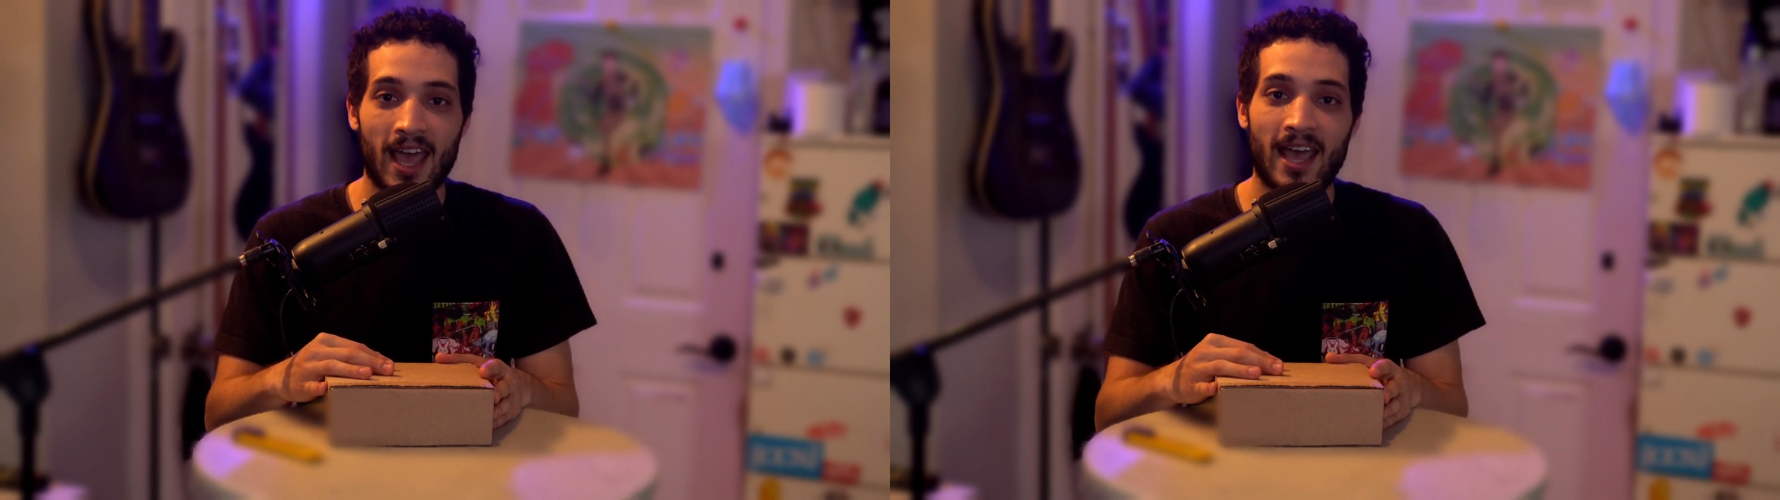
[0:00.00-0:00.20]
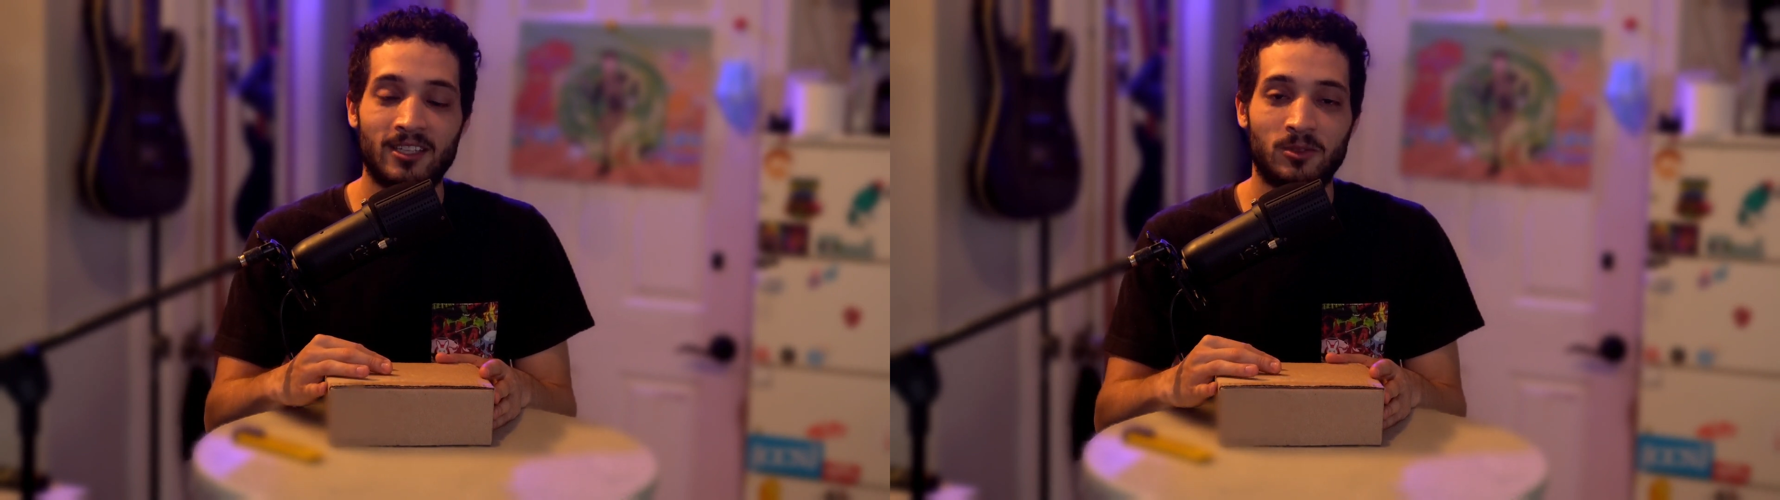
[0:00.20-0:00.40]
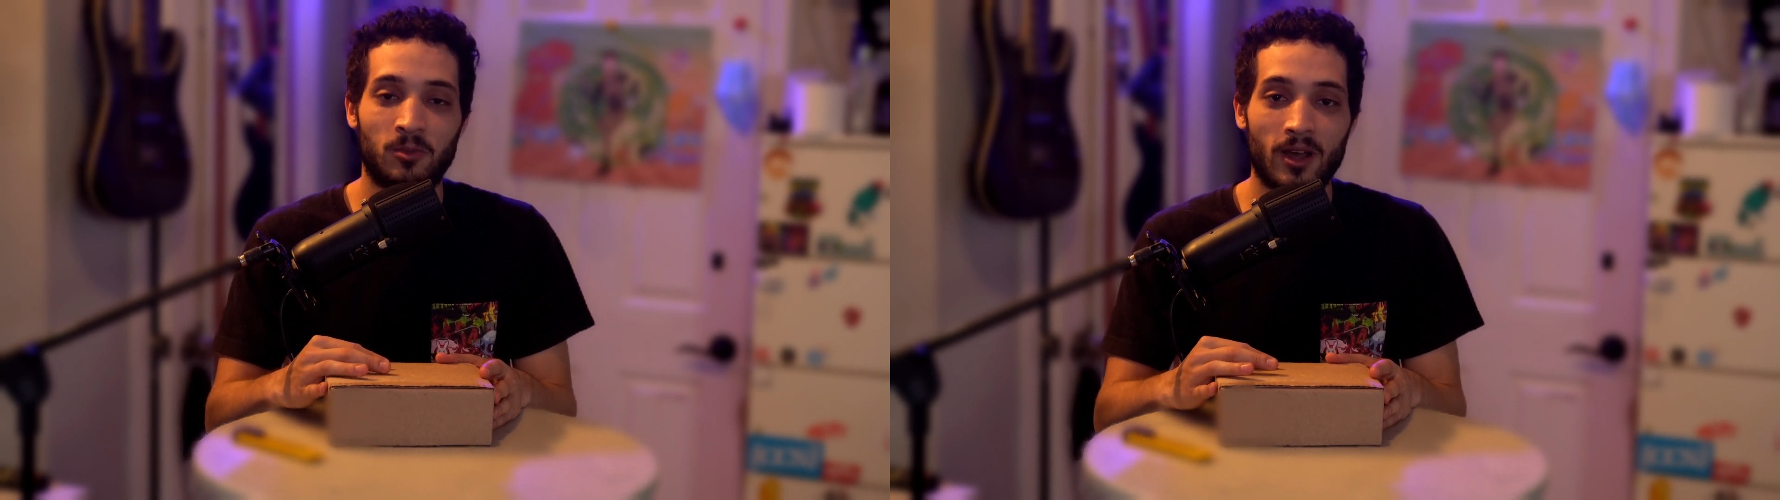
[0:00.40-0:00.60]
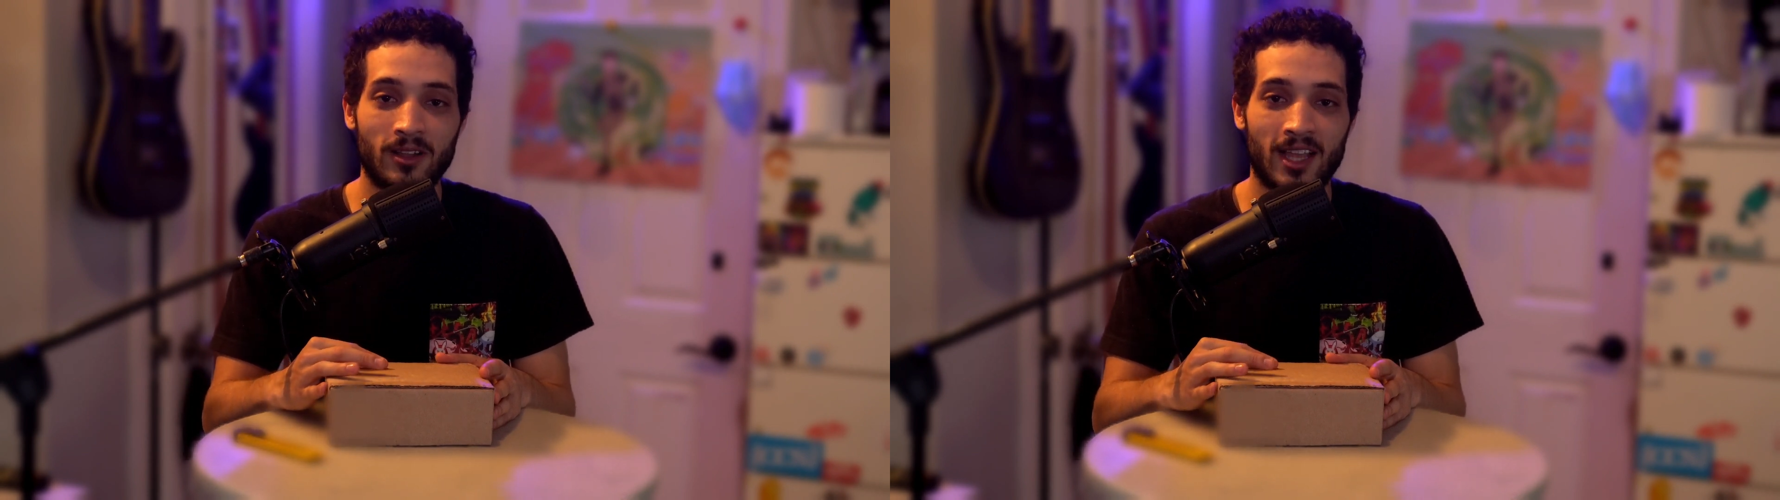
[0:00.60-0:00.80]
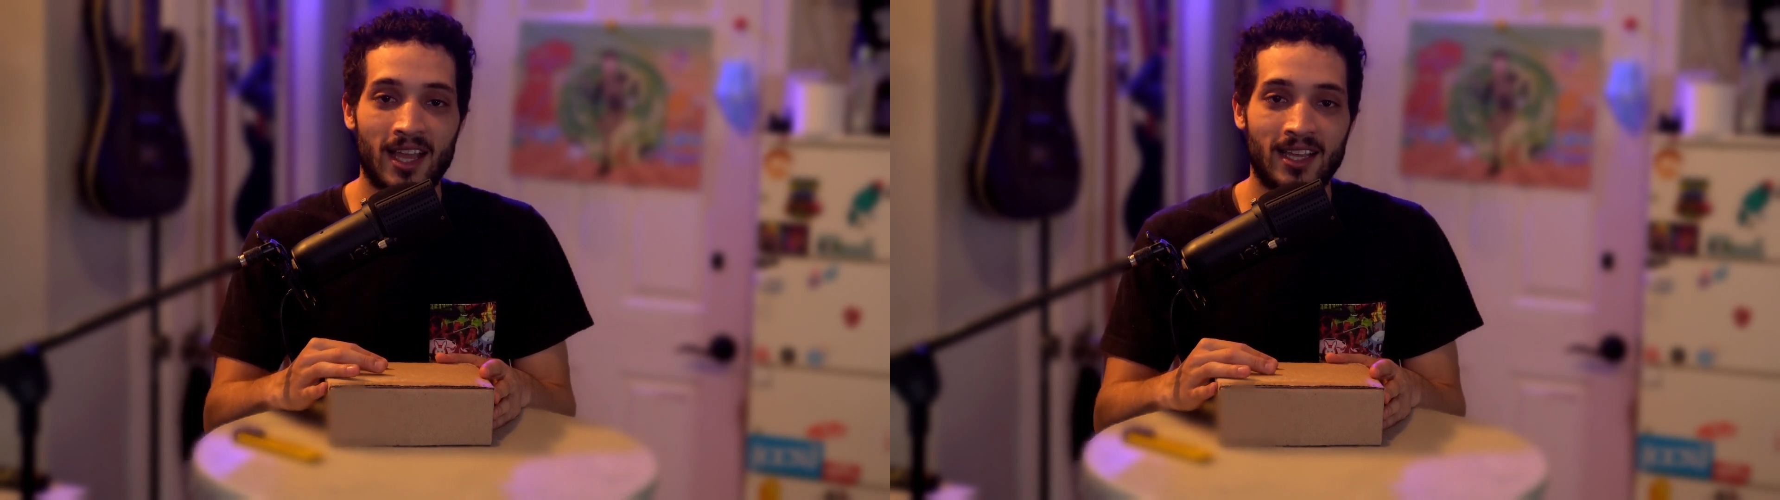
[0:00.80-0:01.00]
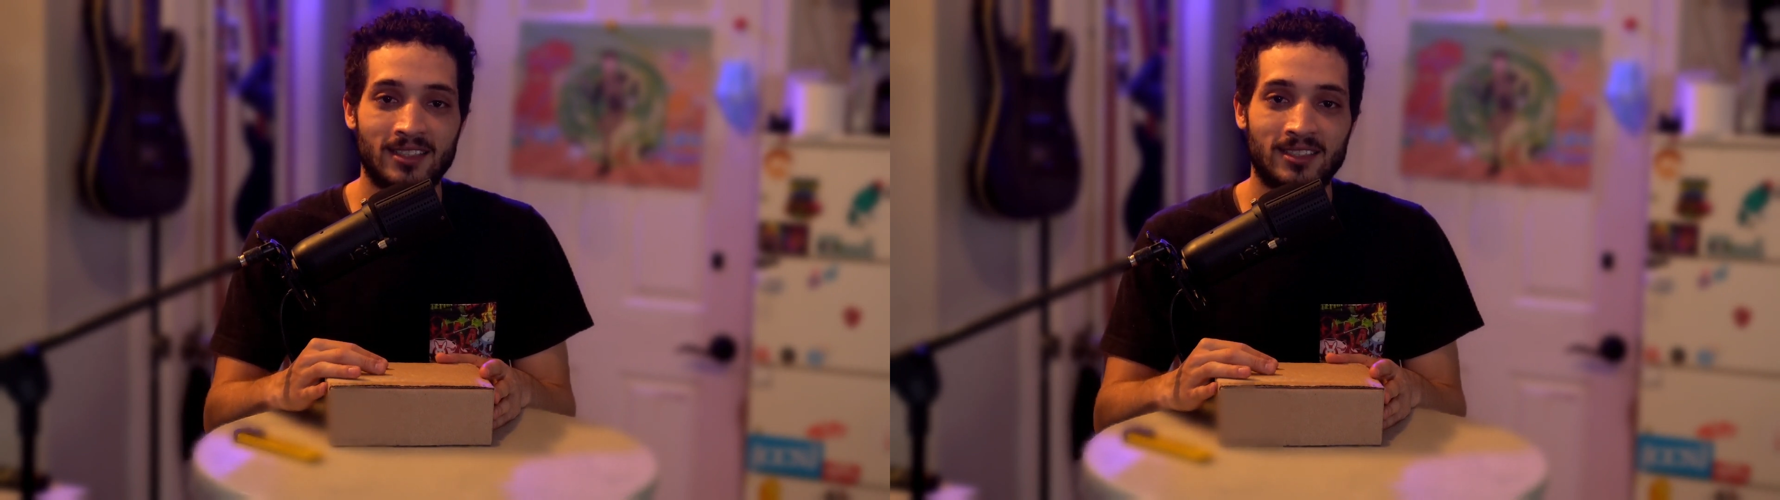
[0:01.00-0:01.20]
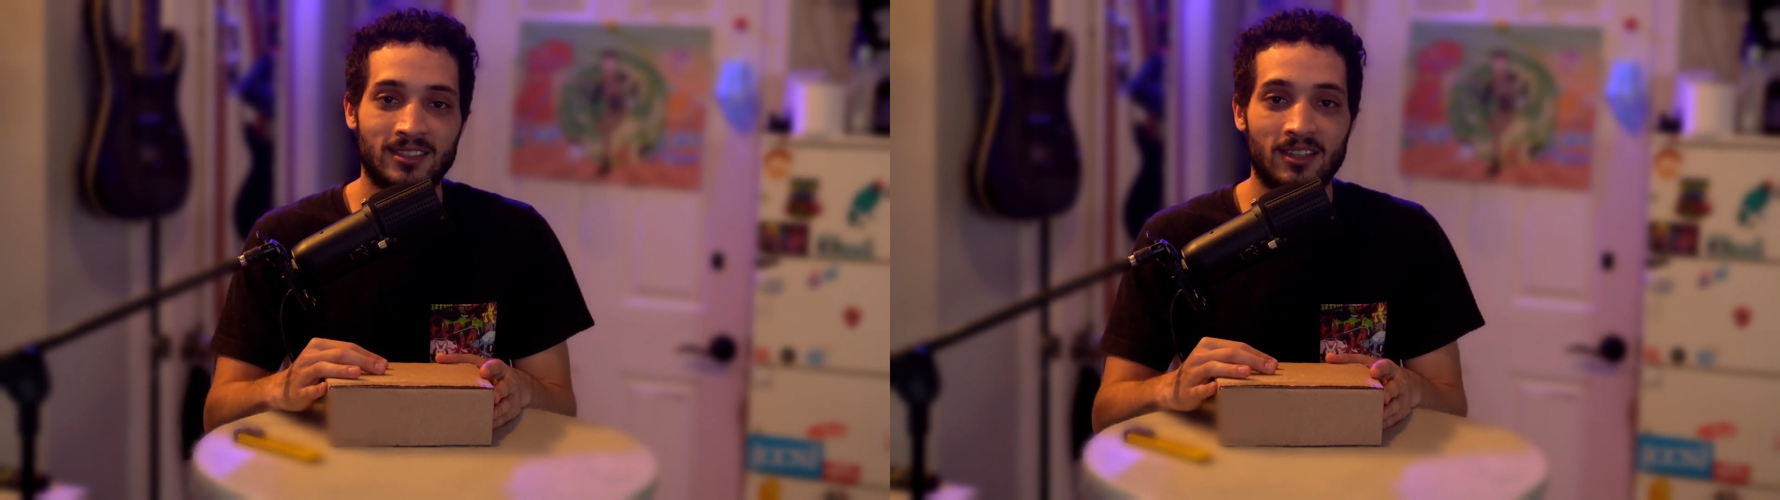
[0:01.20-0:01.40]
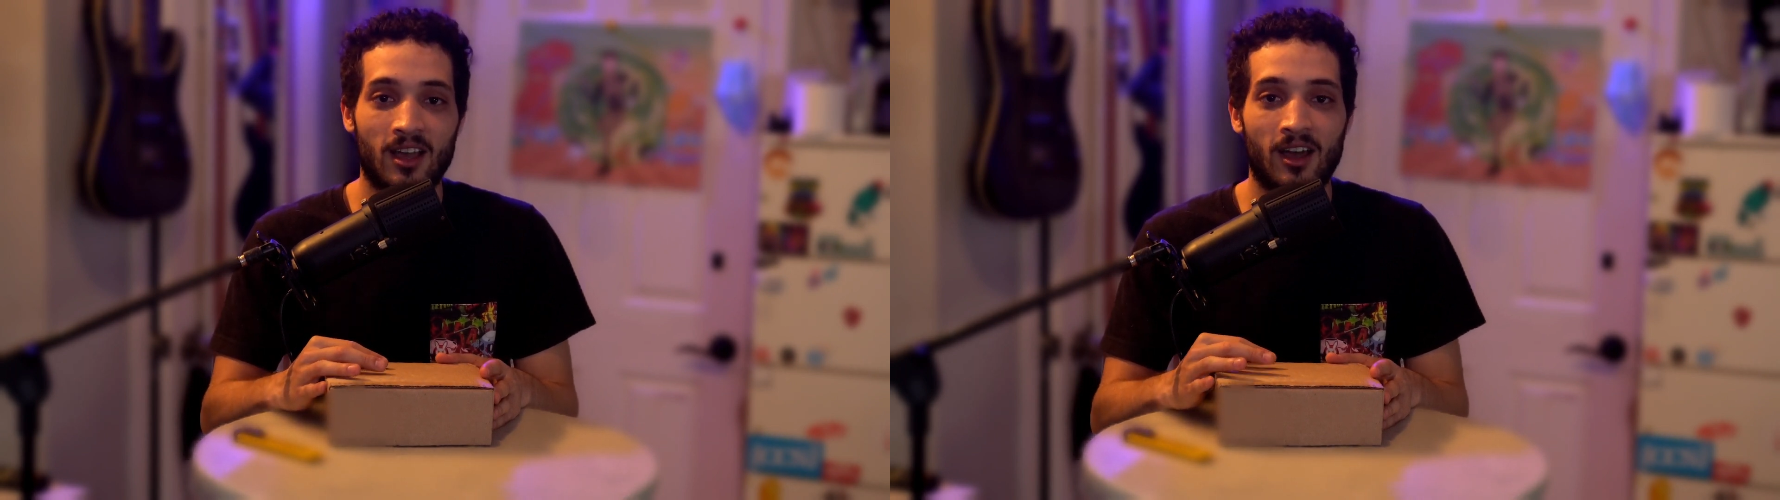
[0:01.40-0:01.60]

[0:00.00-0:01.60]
as well as